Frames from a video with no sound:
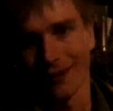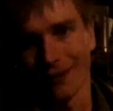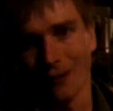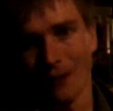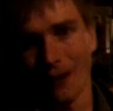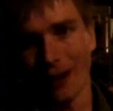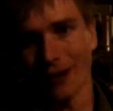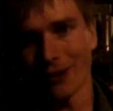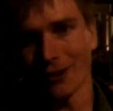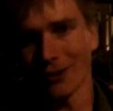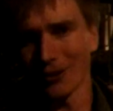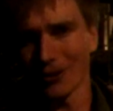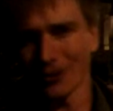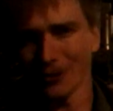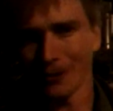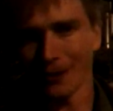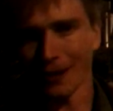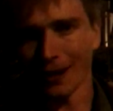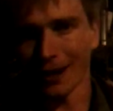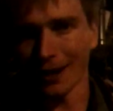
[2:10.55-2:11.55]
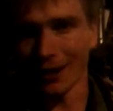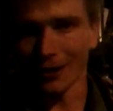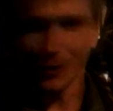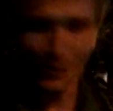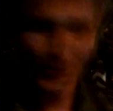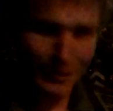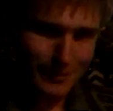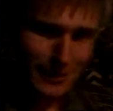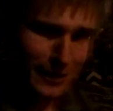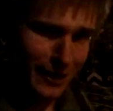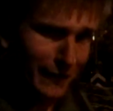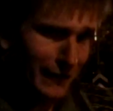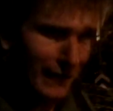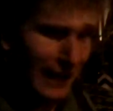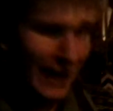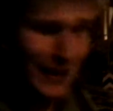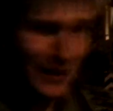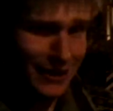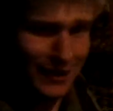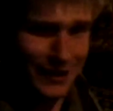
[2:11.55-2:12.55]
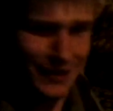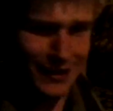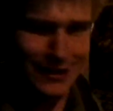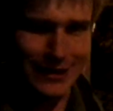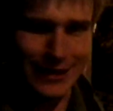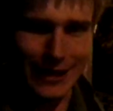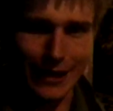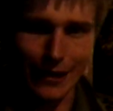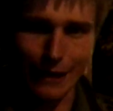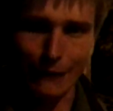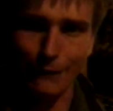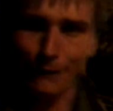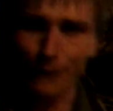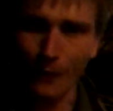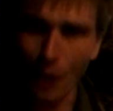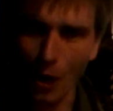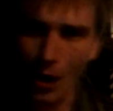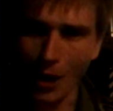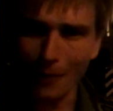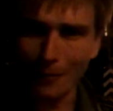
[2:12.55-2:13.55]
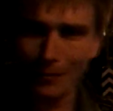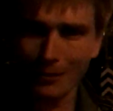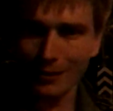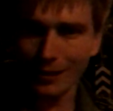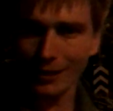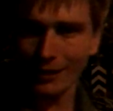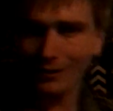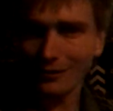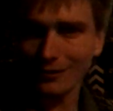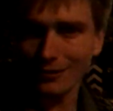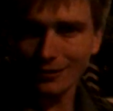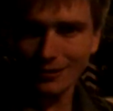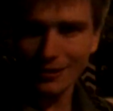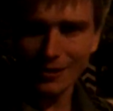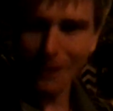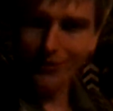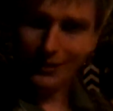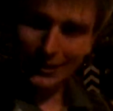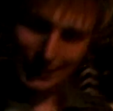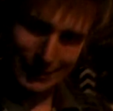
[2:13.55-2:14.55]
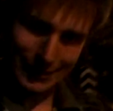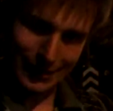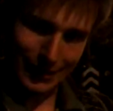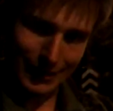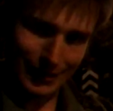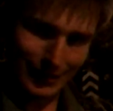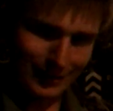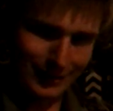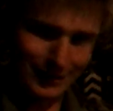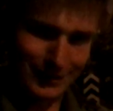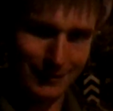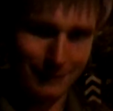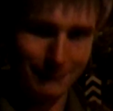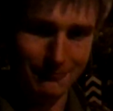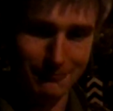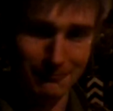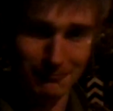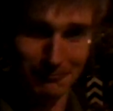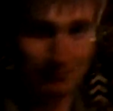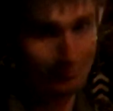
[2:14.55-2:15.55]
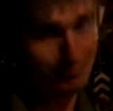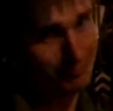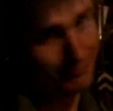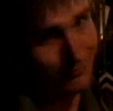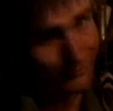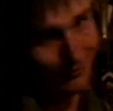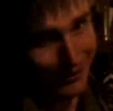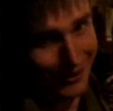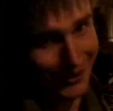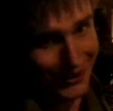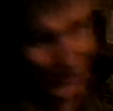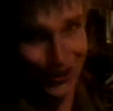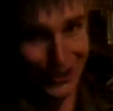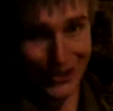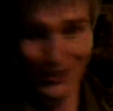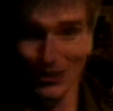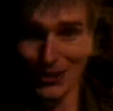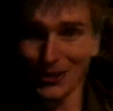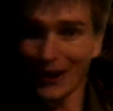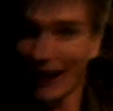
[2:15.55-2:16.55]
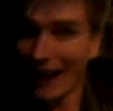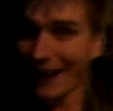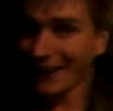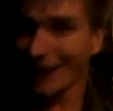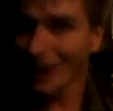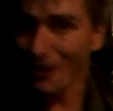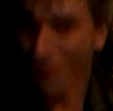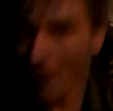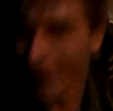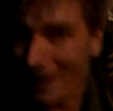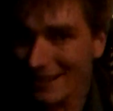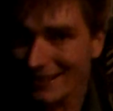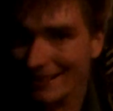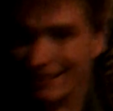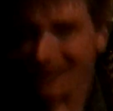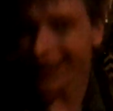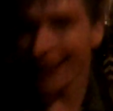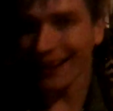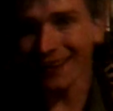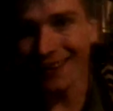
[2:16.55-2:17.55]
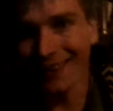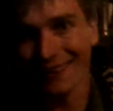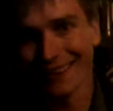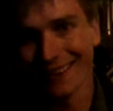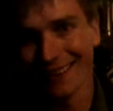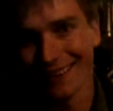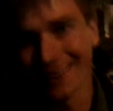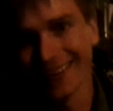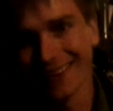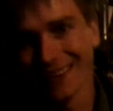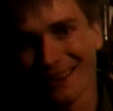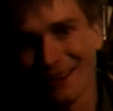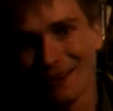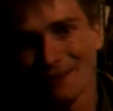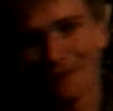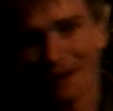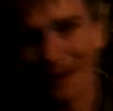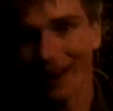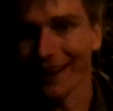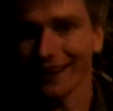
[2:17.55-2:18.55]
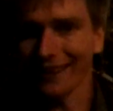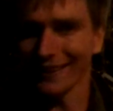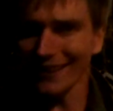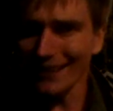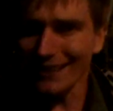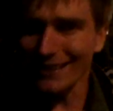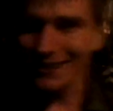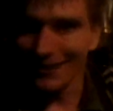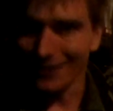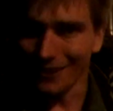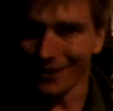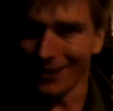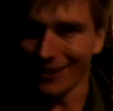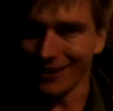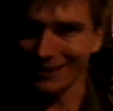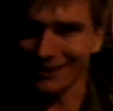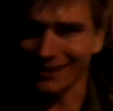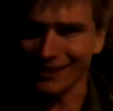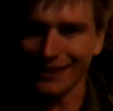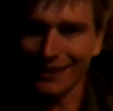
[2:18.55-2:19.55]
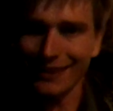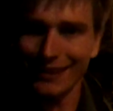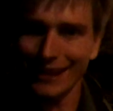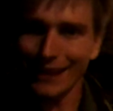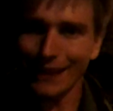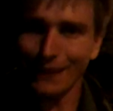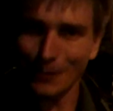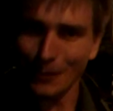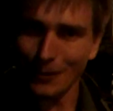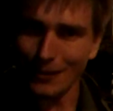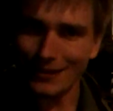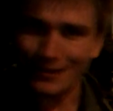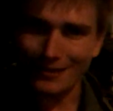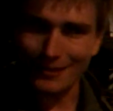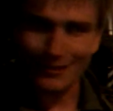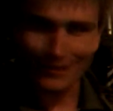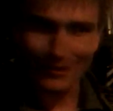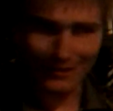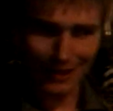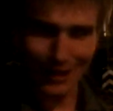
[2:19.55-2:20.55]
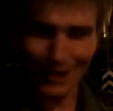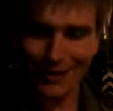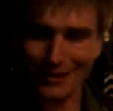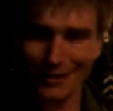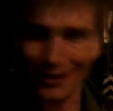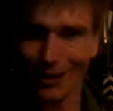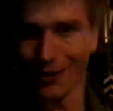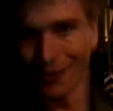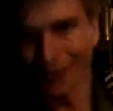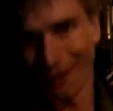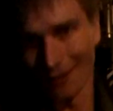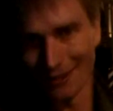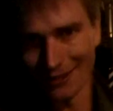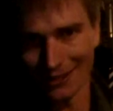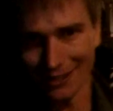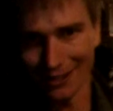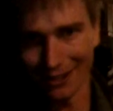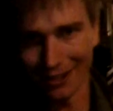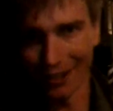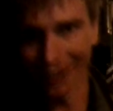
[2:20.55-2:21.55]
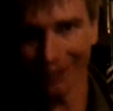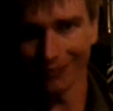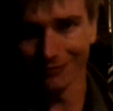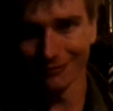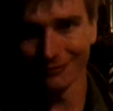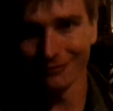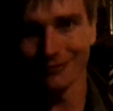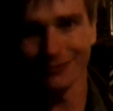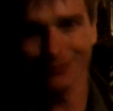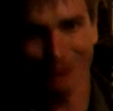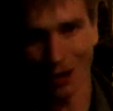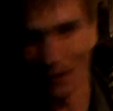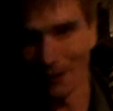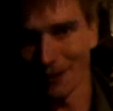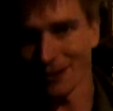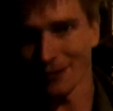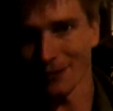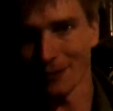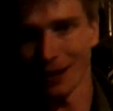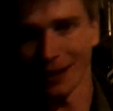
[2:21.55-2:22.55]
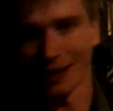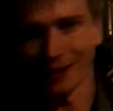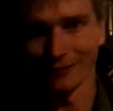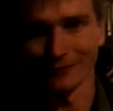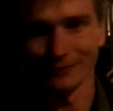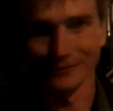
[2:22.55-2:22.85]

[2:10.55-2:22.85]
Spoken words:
One who called himself an atheist, yet affirmed that God exists. Not sure how that works out, but at least they're honest, because I think everyone does know there is a God. Romans 1.